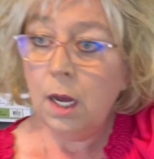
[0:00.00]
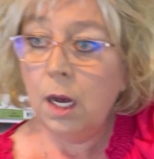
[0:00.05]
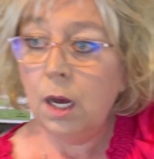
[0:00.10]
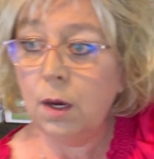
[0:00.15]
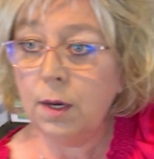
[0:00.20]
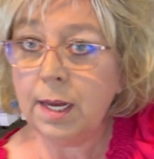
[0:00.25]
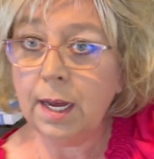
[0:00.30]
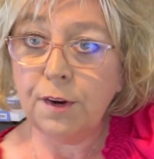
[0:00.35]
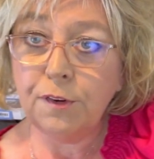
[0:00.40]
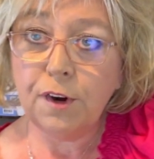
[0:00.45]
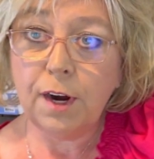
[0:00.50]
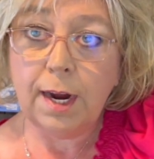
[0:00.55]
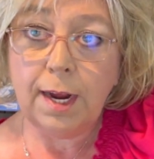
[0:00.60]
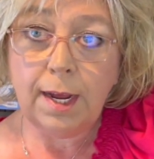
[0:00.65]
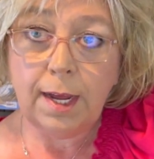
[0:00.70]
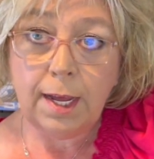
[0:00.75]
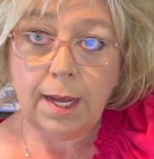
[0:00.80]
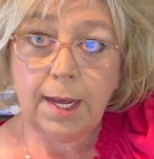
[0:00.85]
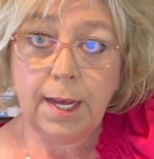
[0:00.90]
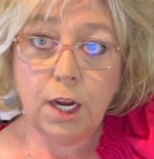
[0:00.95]
Okay,
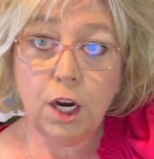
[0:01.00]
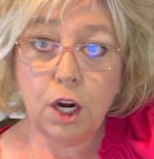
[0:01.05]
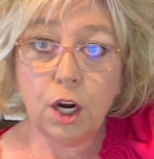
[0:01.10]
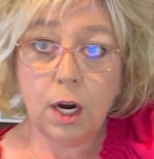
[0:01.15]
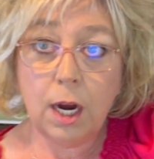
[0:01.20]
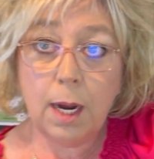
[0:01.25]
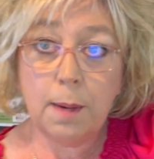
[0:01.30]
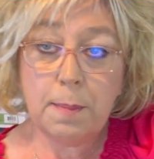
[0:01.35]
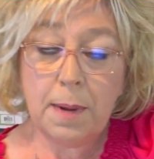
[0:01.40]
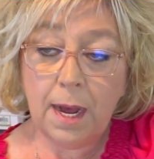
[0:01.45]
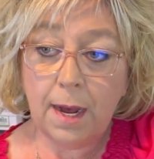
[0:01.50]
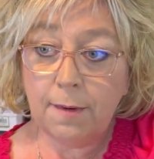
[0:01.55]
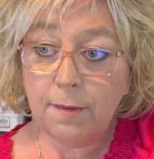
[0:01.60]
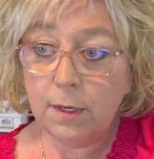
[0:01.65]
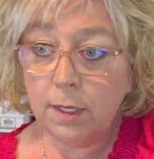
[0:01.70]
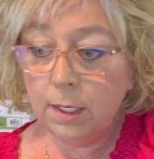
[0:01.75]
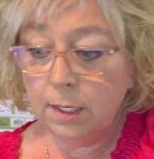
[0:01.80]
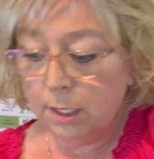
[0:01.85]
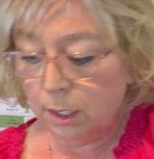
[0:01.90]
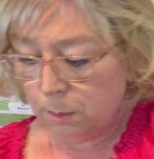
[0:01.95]
right here I'm having
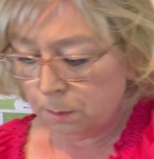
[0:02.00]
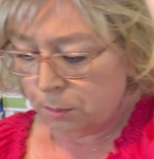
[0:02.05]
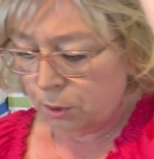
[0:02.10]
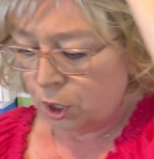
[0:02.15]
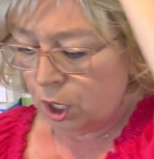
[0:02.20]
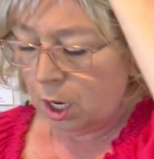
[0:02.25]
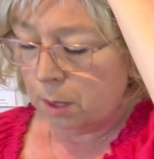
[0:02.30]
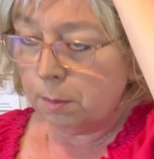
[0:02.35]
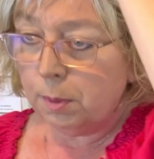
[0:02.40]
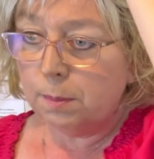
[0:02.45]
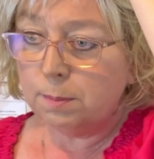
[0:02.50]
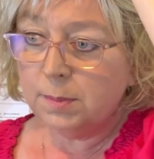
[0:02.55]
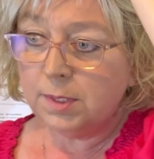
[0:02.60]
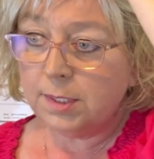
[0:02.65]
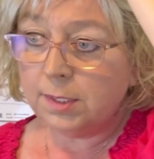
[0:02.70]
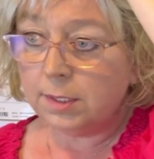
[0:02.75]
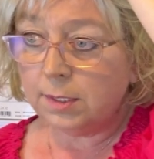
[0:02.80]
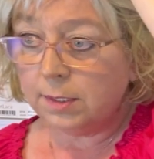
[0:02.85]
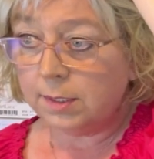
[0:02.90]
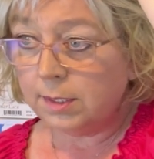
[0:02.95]
a little problem,
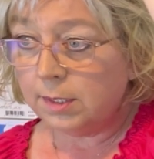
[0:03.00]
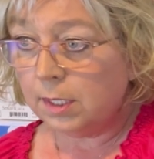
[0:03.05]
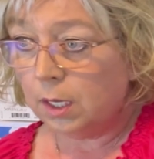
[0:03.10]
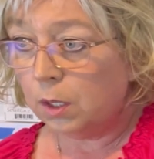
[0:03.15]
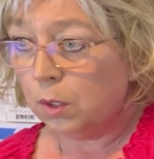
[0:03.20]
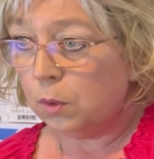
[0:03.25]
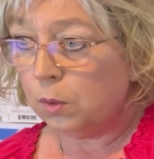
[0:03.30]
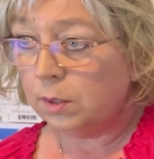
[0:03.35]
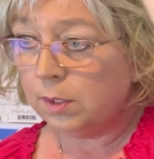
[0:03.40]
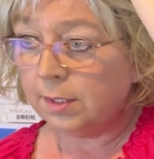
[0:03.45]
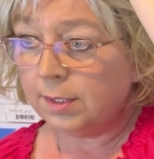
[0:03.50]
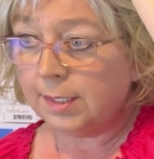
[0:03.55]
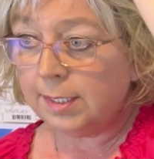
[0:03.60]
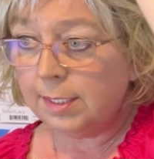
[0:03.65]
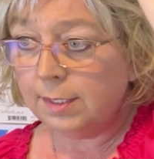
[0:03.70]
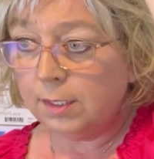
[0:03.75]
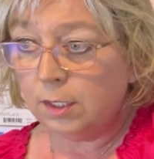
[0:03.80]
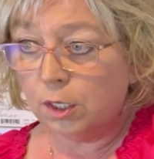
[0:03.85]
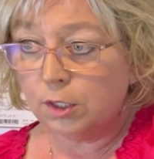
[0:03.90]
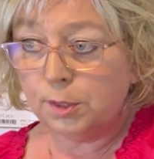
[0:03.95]
so the sea
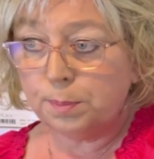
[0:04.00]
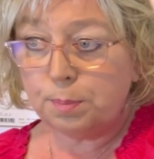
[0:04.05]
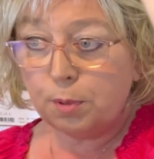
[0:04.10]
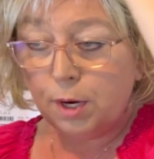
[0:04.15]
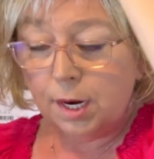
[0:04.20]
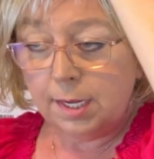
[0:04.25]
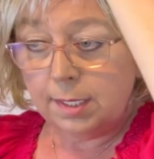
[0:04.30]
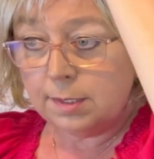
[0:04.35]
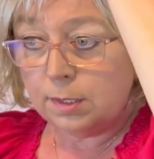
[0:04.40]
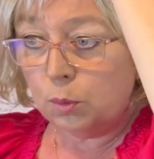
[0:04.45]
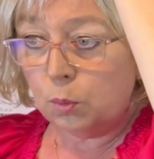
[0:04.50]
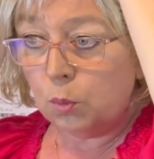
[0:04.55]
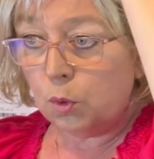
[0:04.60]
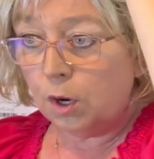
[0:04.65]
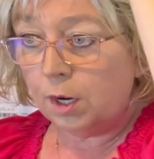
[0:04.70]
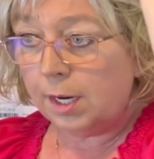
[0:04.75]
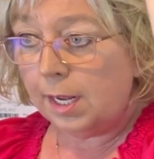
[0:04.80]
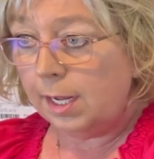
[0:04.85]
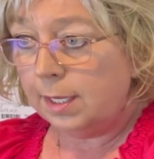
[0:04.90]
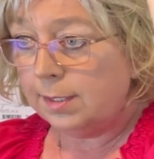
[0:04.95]
salt spray isn't
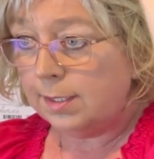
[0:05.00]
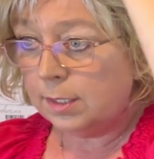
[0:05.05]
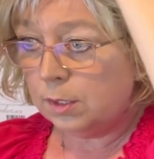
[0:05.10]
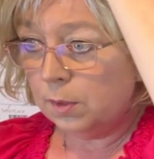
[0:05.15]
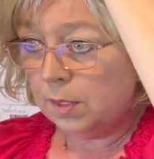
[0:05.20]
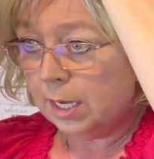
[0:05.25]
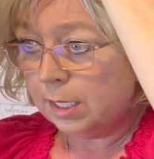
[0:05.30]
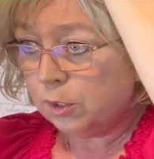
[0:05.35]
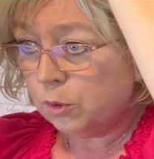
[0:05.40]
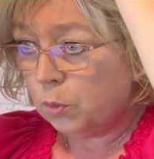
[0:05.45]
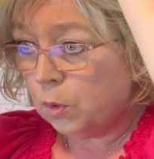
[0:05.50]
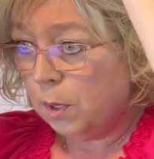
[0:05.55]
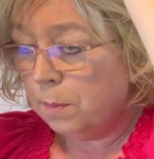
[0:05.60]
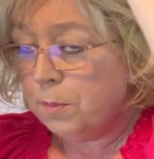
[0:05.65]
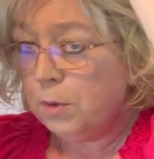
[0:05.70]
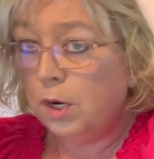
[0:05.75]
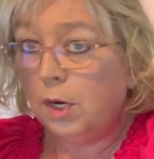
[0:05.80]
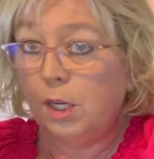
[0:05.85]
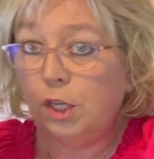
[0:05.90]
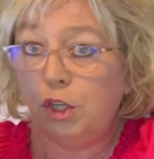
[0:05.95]
working, so that's where I'm
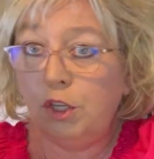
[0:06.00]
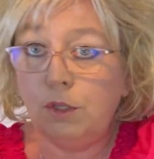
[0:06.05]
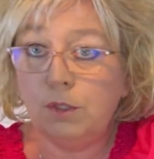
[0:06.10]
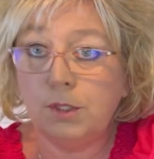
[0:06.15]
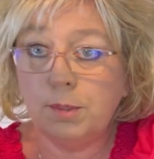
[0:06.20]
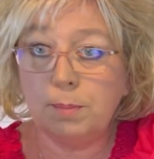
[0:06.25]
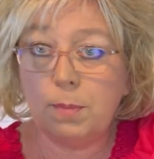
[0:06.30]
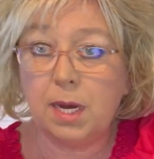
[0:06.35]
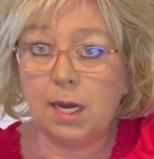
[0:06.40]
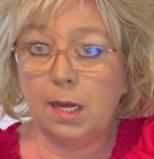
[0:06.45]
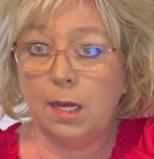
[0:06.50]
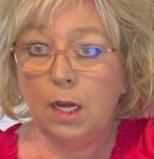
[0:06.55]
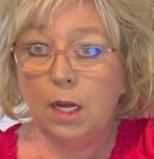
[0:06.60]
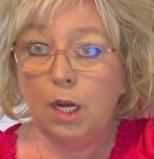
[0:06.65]
going to use my